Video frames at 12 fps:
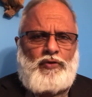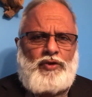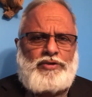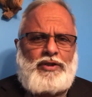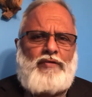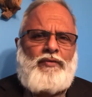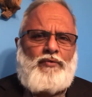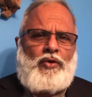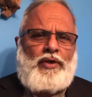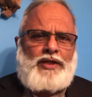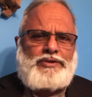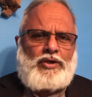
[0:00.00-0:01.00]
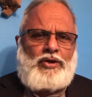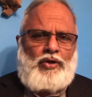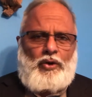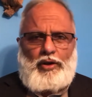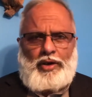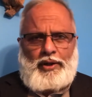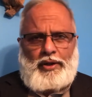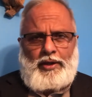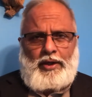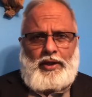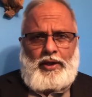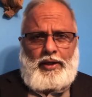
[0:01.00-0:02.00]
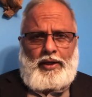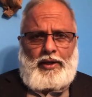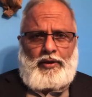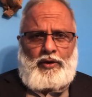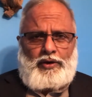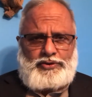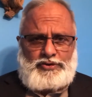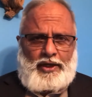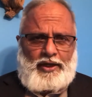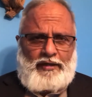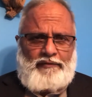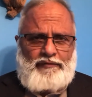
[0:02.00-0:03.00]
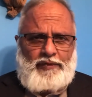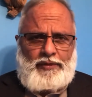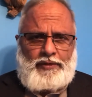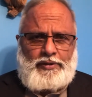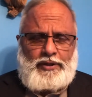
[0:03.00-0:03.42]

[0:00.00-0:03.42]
Because everyone has a calling uh, on his life. Uh,